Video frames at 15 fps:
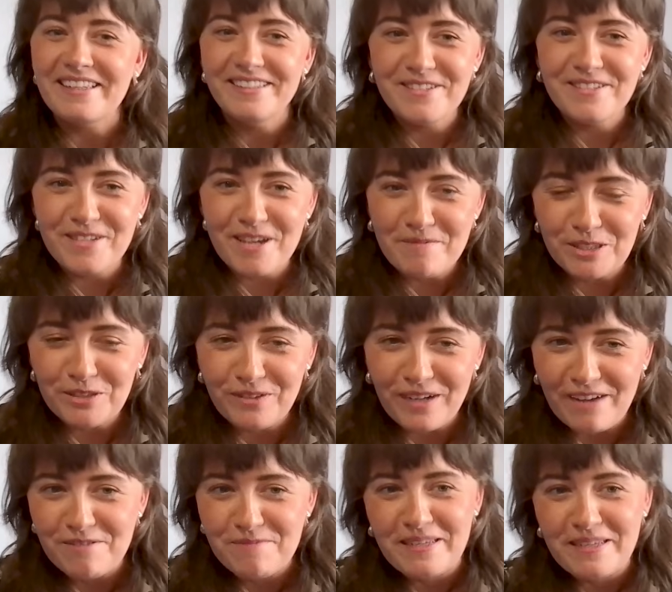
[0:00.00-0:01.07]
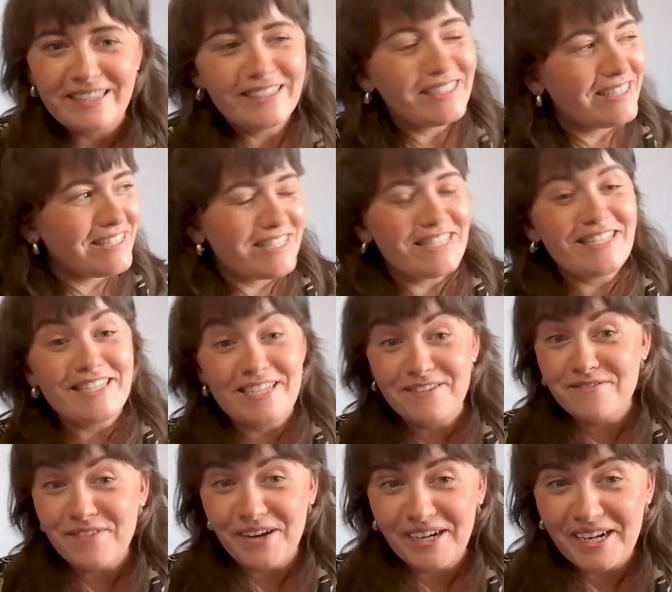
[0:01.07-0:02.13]
Thank you so much for having me, and it is
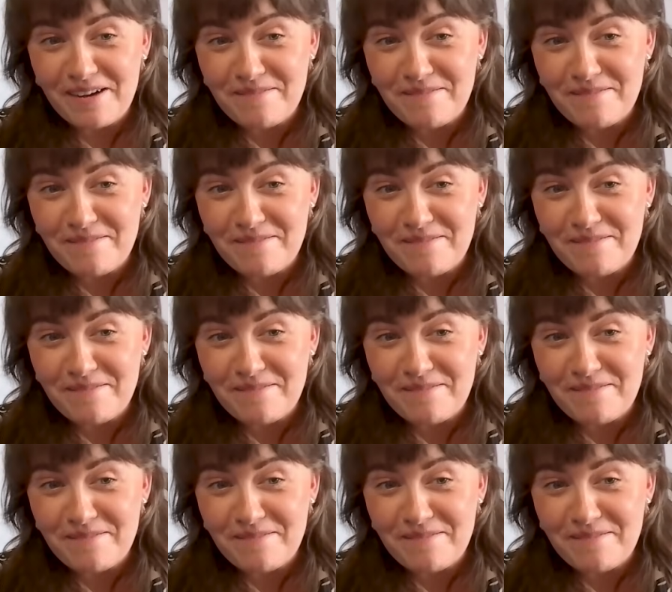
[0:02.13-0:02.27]
indeed very